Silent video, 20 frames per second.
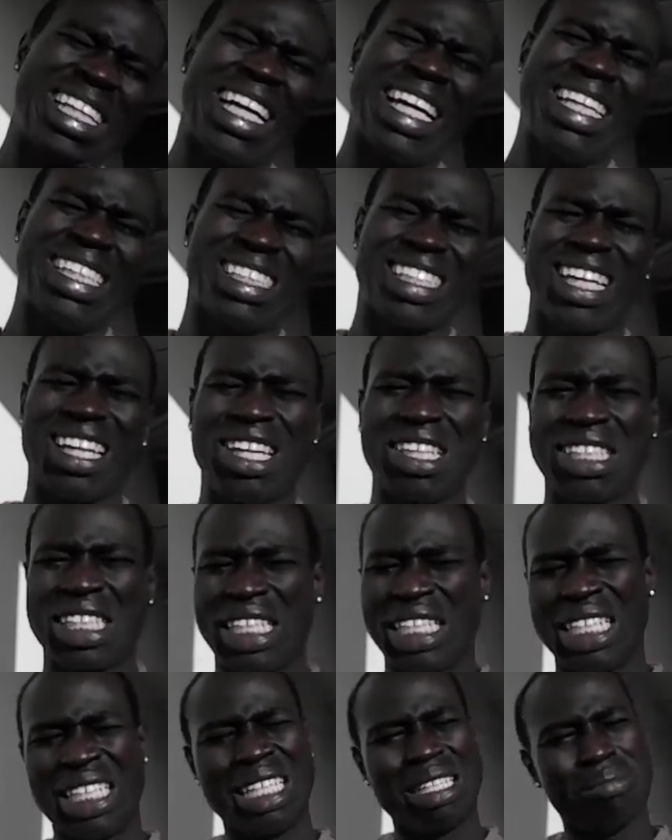days. I
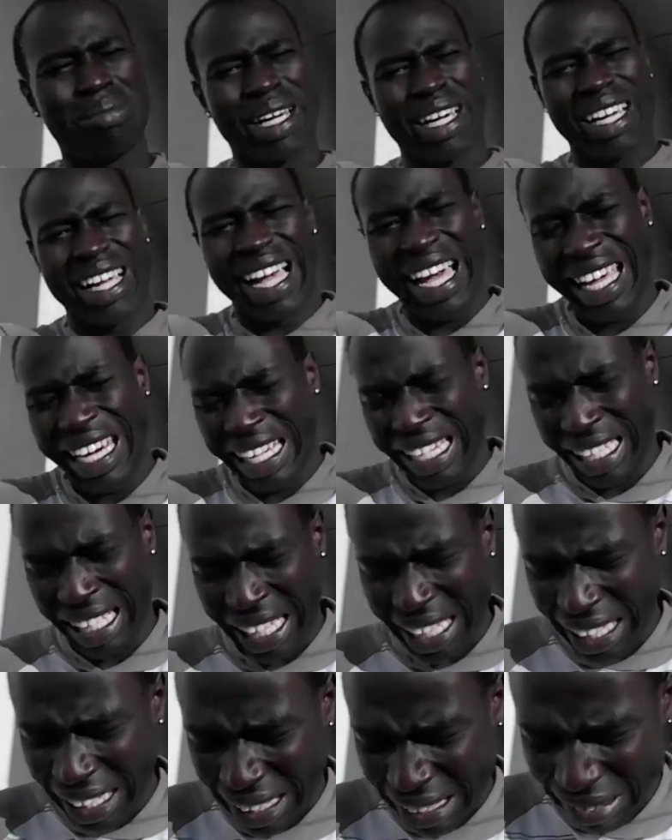looked it up. I
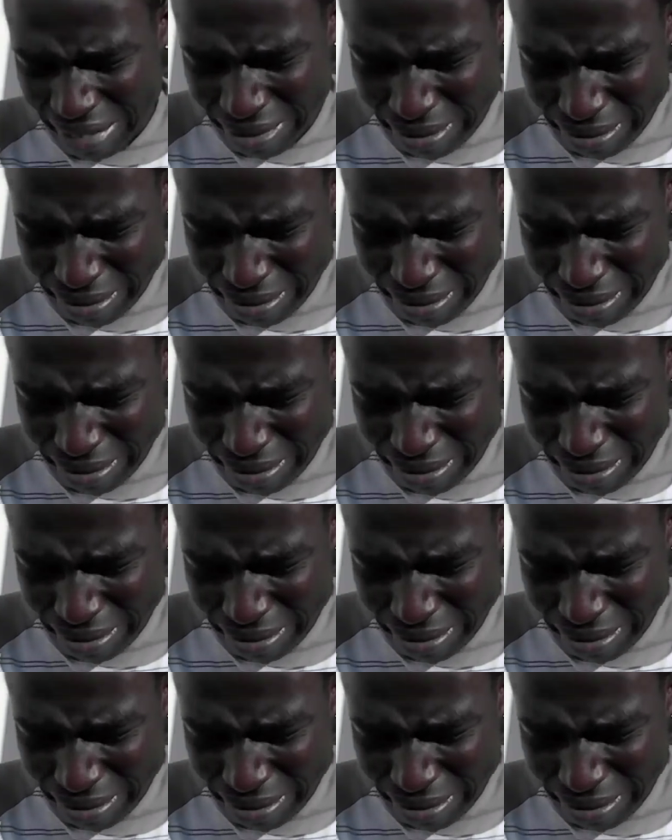didn't like it.